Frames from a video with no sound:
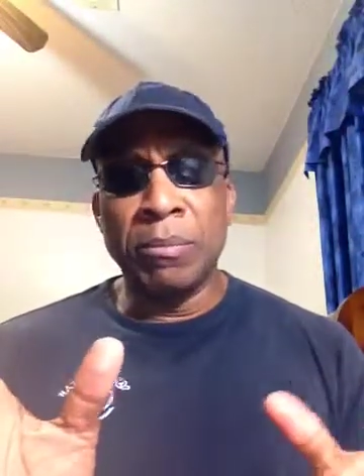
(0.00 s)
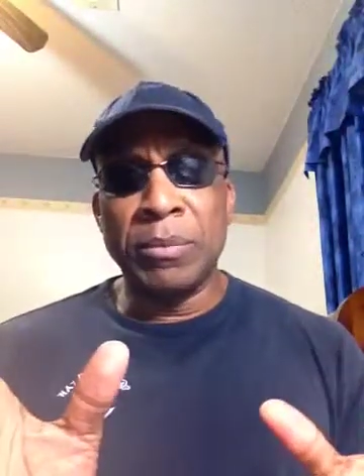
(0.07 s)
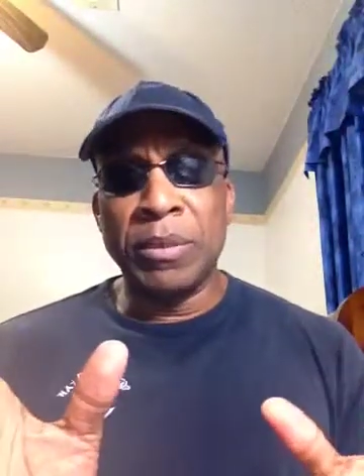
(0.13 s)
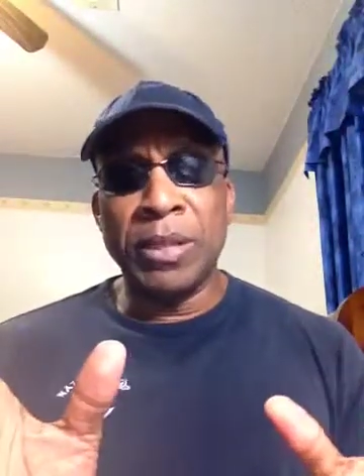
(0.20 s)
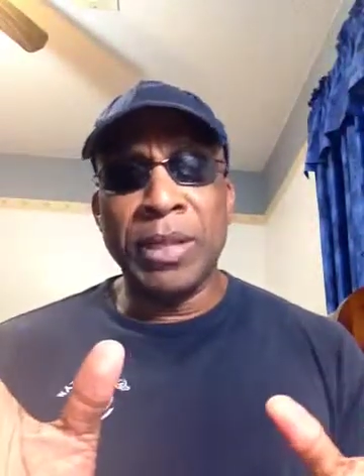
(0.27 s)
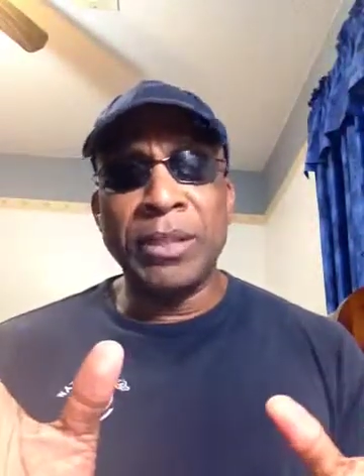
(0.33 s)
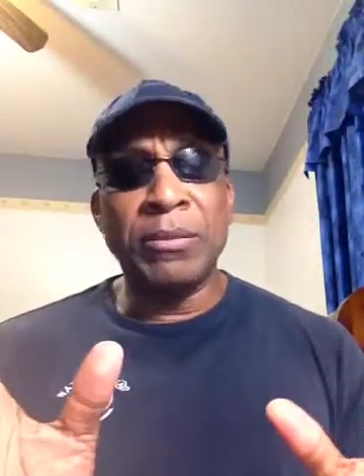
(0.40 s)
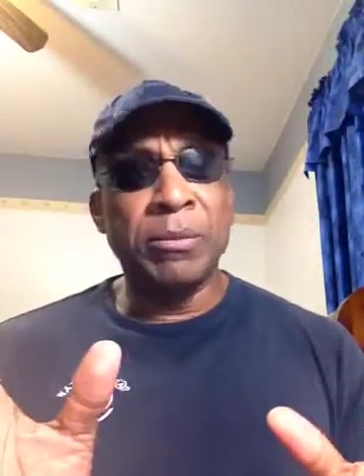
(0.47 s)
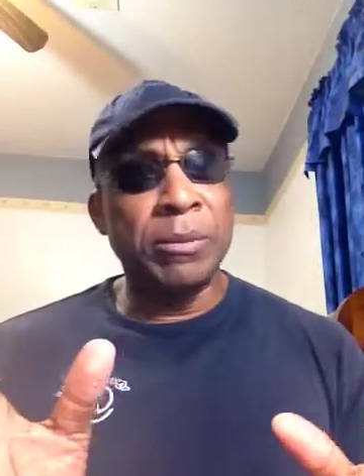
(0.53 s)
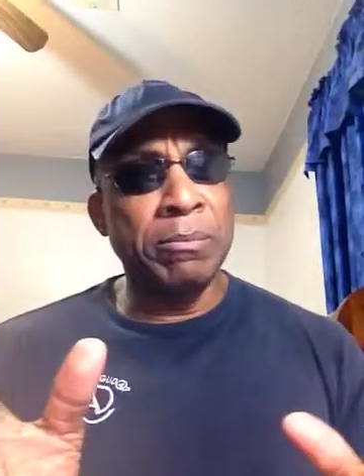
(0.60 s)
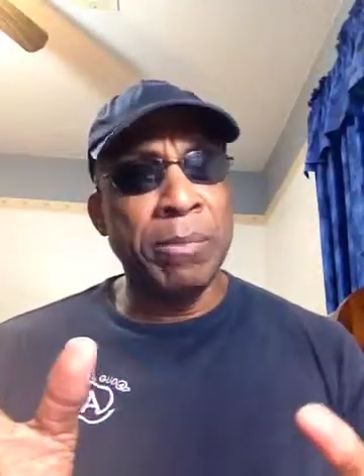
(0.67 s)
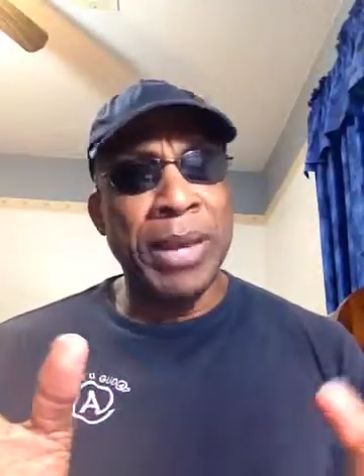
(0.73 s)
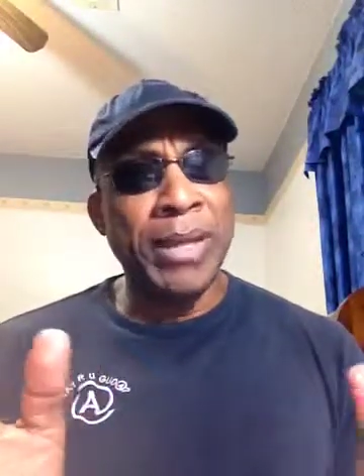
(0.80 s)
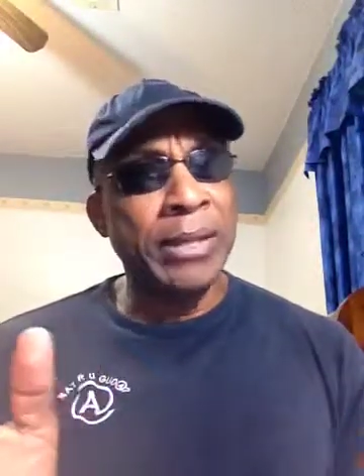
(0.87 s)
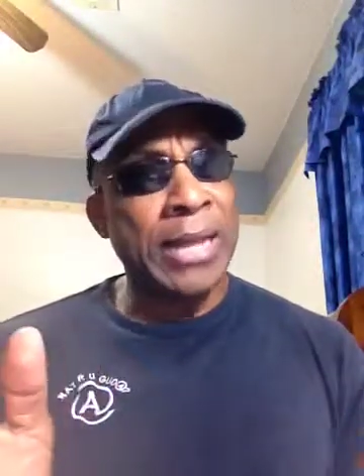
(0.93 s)
these
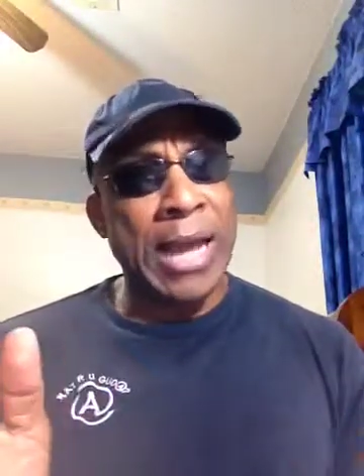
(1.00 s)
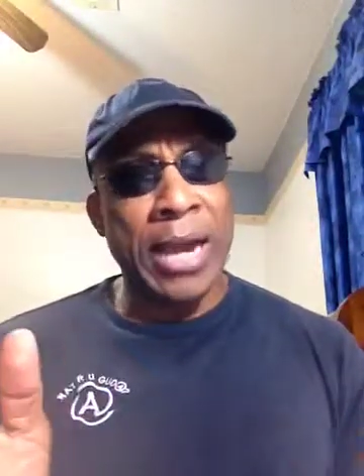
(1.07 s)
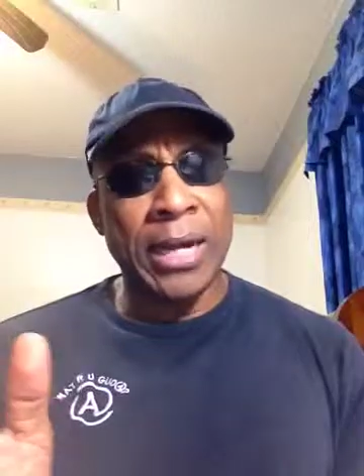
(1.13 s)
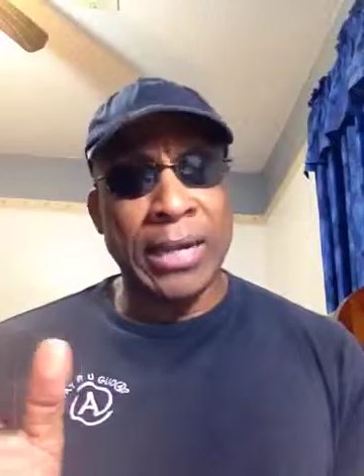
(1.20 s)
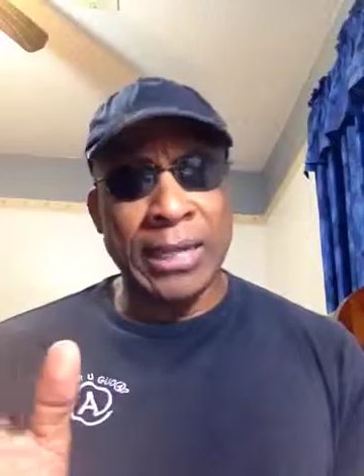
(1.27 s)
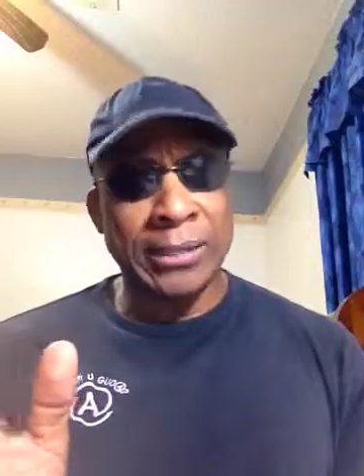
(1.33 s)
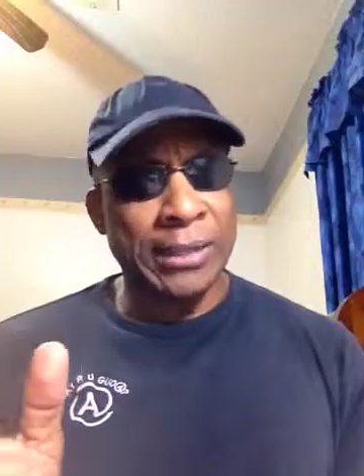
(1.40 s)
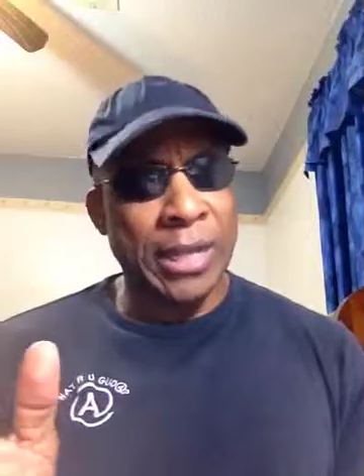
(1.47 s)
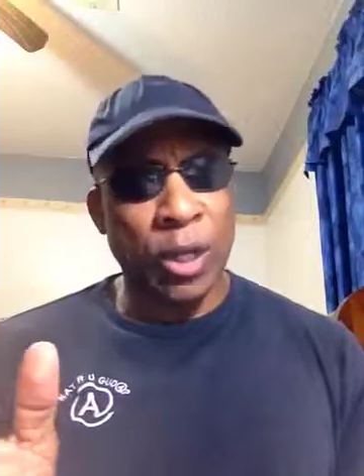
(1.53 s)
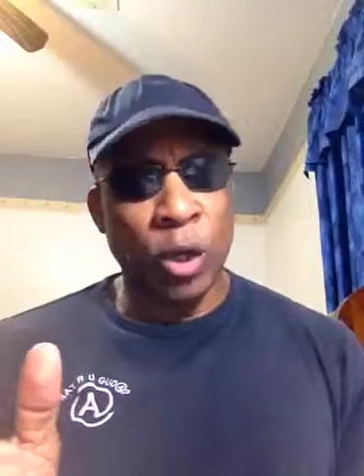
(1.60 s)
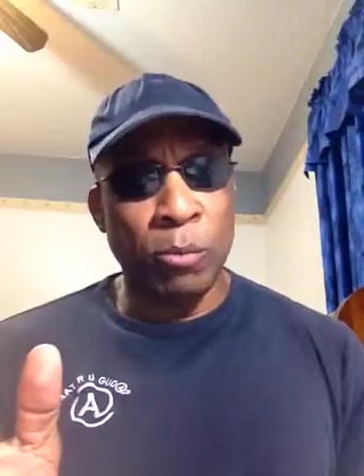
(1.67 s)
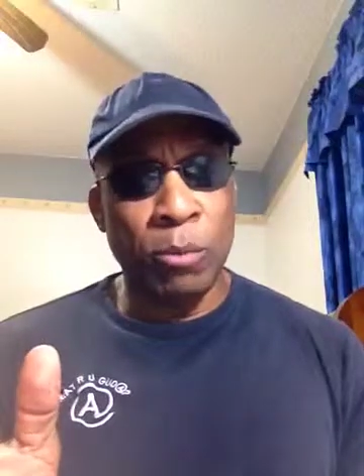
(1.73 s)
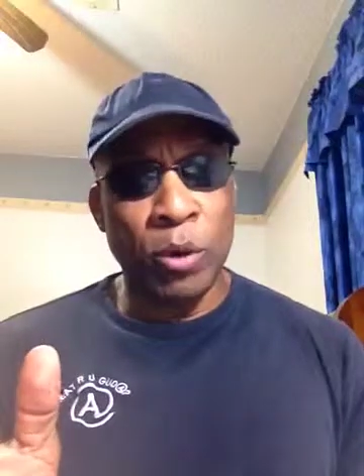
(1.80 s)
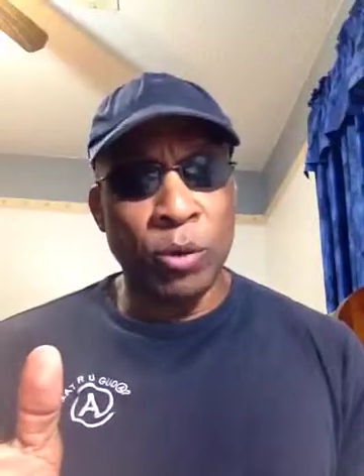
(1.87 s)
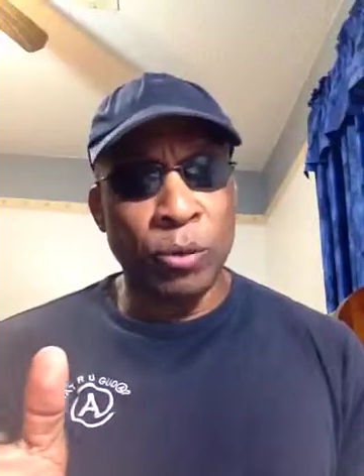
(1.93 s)
men nowadays, they go
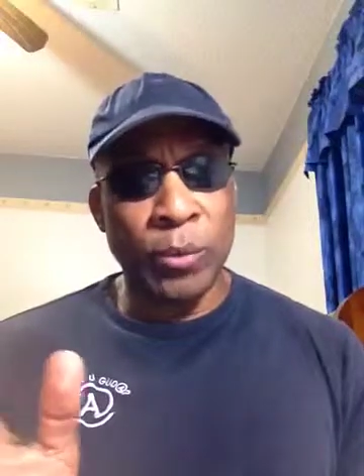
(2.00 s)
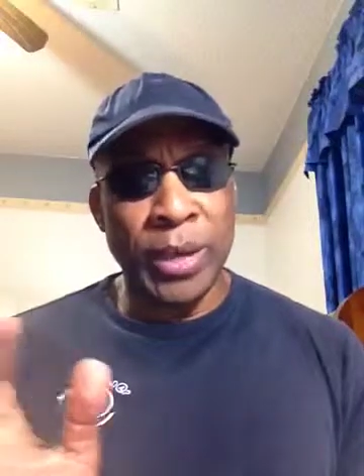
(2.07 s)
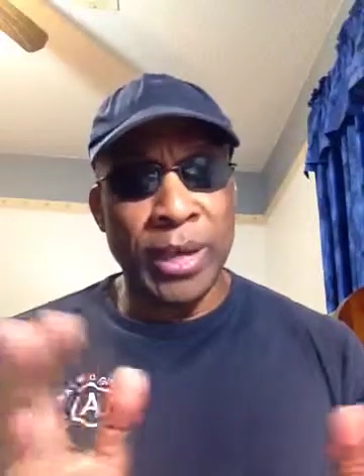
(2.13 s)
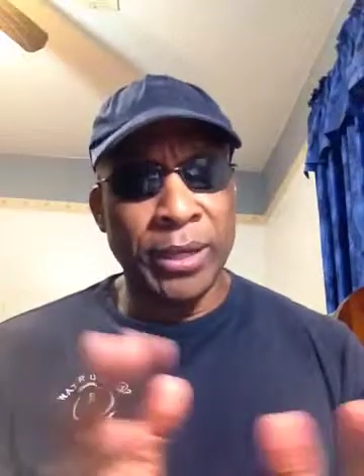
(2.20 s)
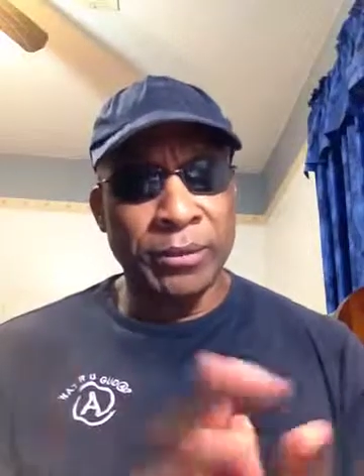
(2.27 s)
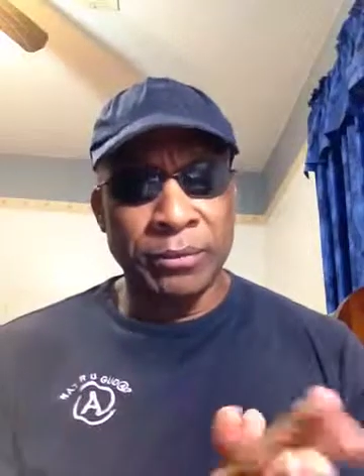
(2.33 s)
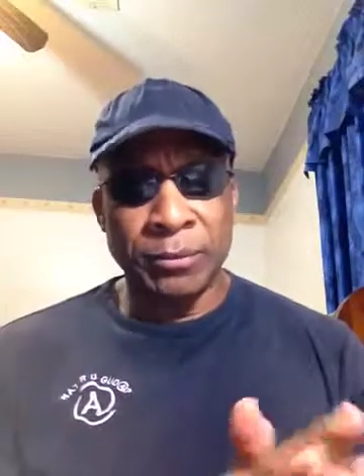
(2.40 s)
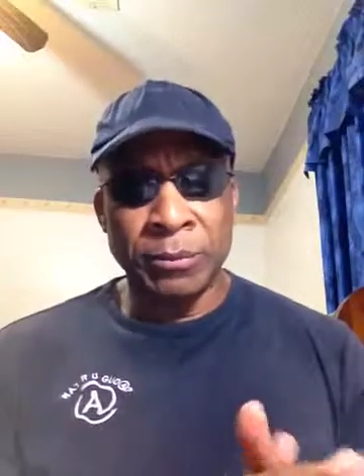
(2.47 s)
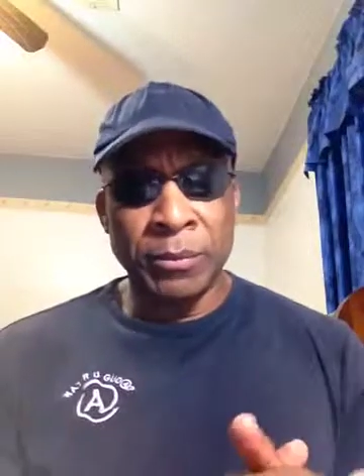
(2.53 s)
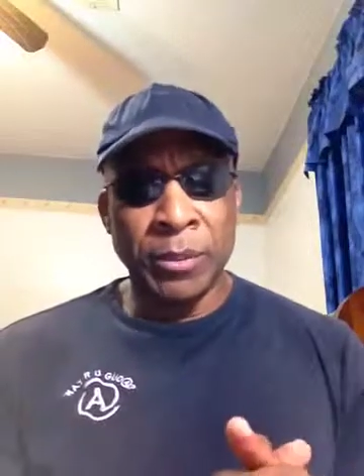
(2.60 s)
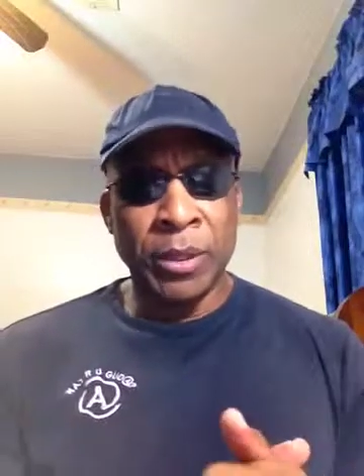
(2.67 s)
both ways.